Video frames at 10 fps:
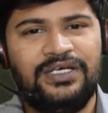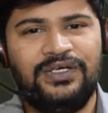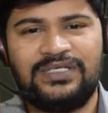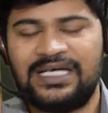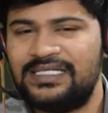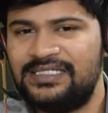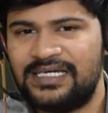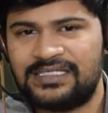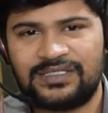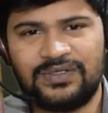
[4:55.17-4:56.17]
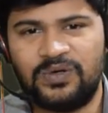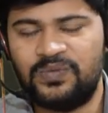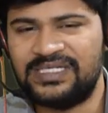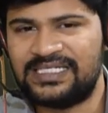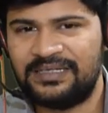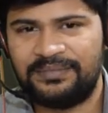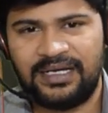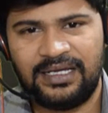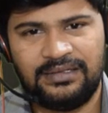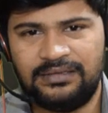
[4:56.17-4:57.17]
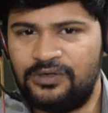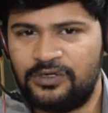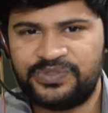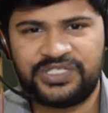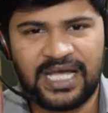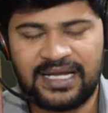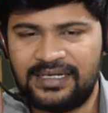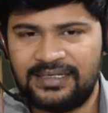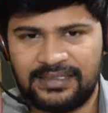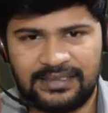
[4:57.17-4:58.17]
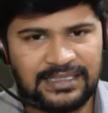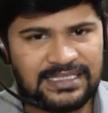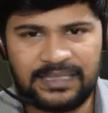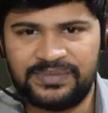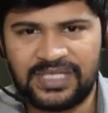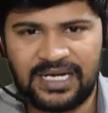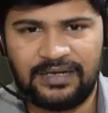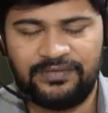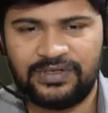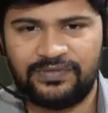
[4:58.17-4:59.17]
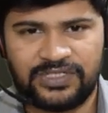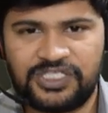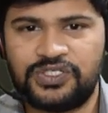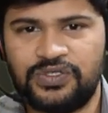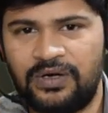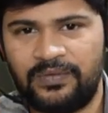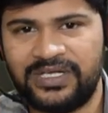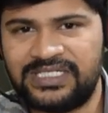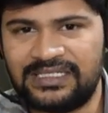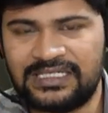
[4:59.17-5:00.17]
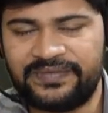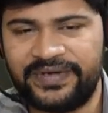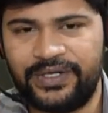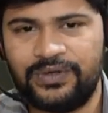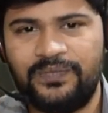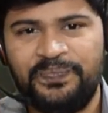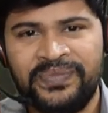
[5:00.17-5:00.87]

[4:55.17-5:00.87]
you can just go visit my YouTube channel, the same channel which you are watching this video.